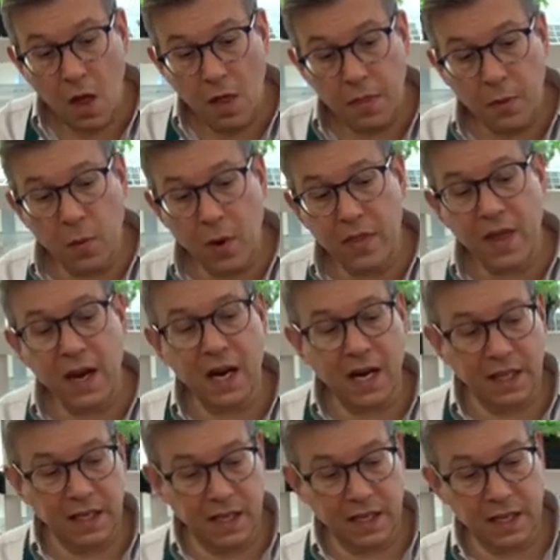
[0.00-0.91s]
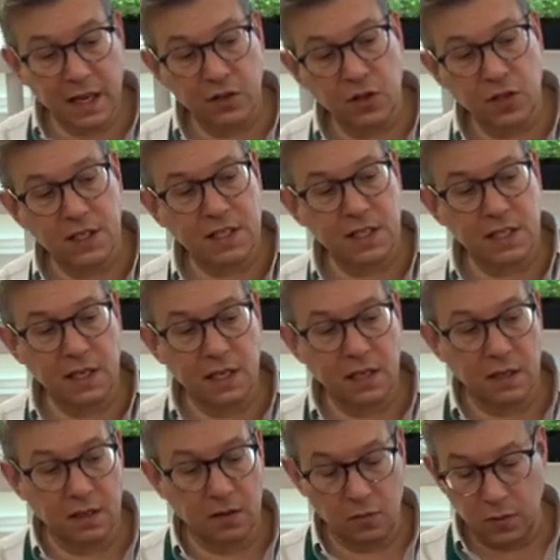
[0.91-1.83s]
The way that I like, and you could
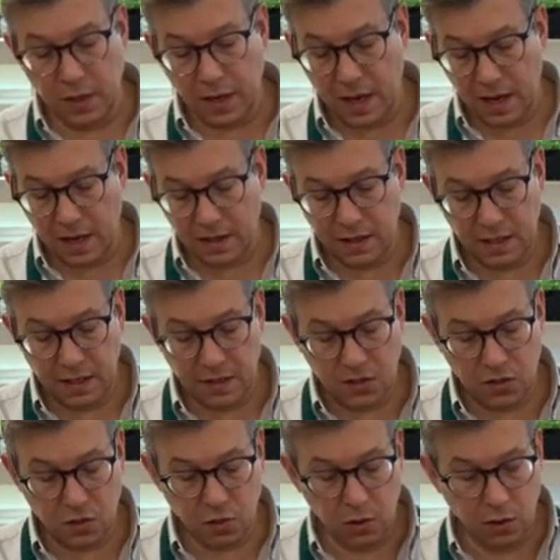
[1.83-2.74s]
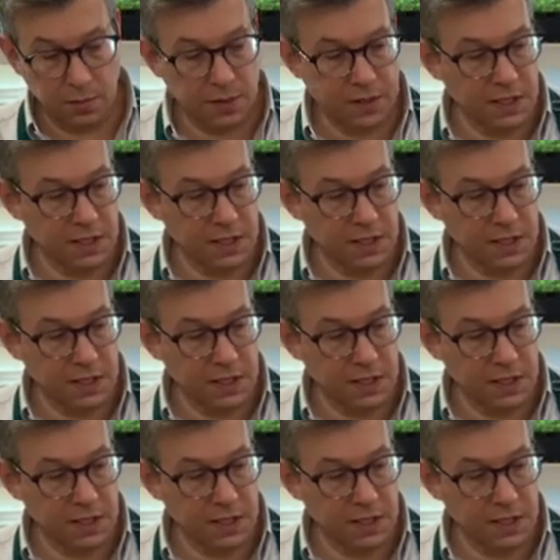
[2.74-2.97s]
see we had these tulips